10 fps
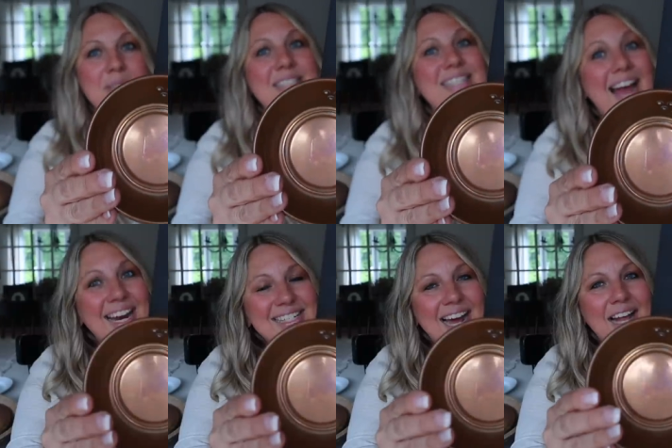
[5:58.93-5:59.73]
It was
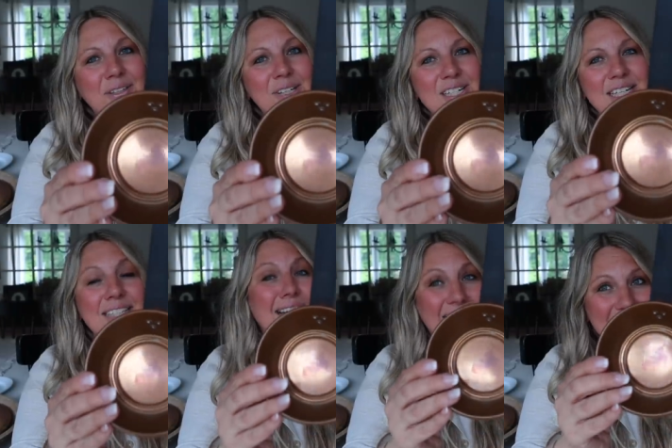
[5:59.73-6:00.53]

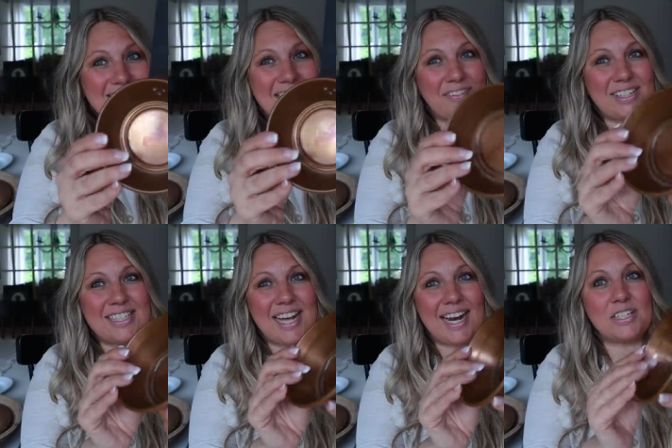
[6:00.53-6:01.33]

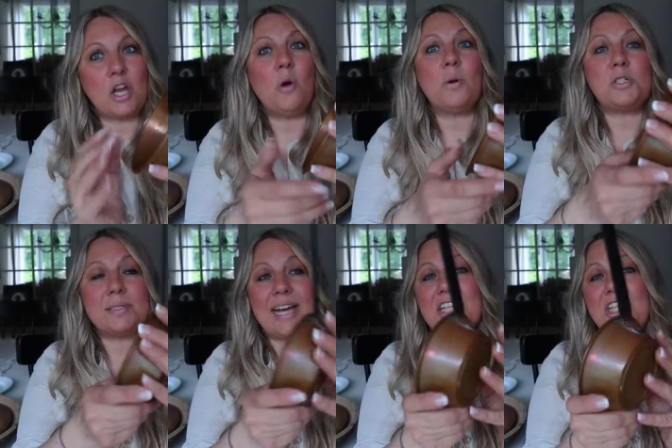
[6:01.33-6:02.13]
$9.97, which
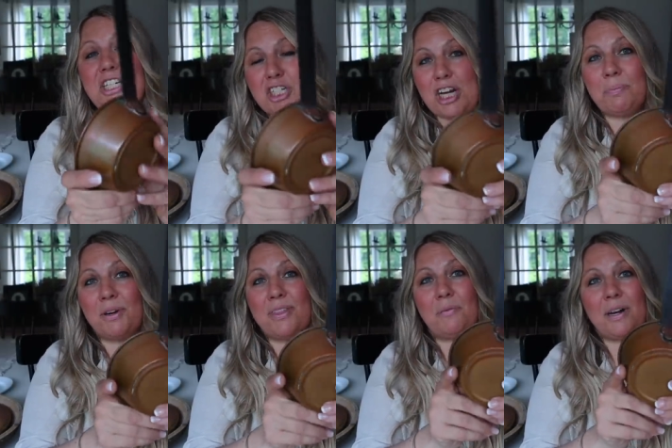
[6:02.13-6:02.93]
was actually
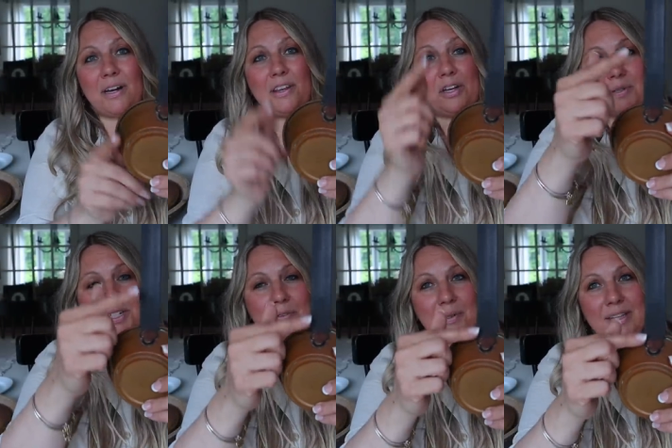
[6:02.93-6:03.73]
cheaper than what the
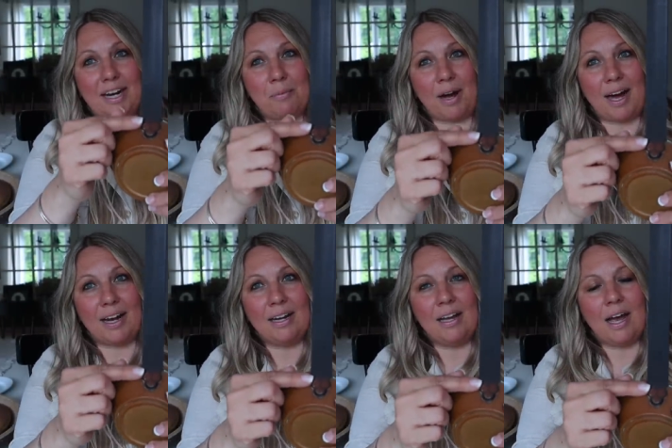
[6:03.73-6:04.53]
original one that I
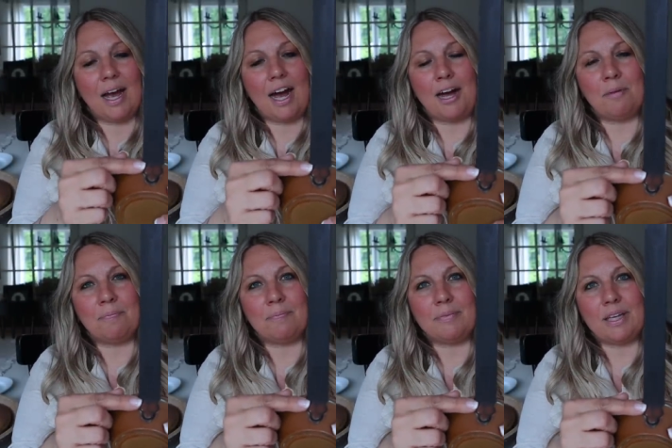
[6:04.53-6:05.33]
bought.
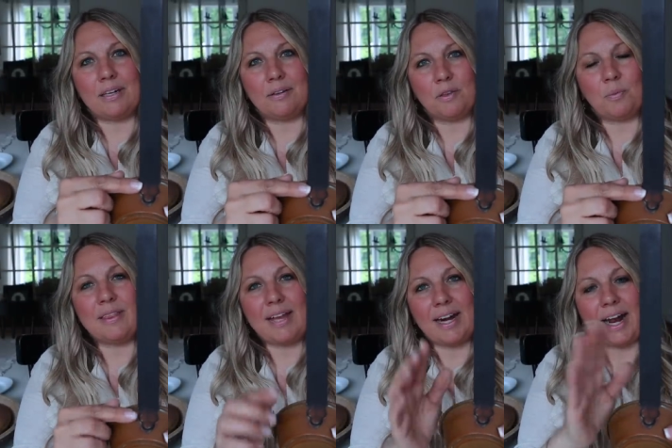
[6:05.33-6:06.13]
Um, the, the
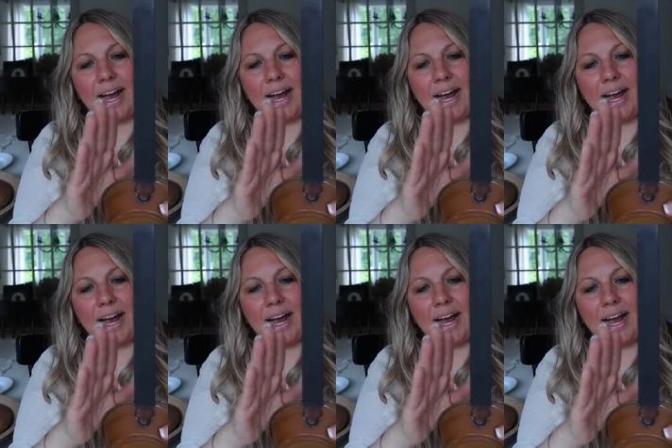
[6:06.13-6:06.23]
one that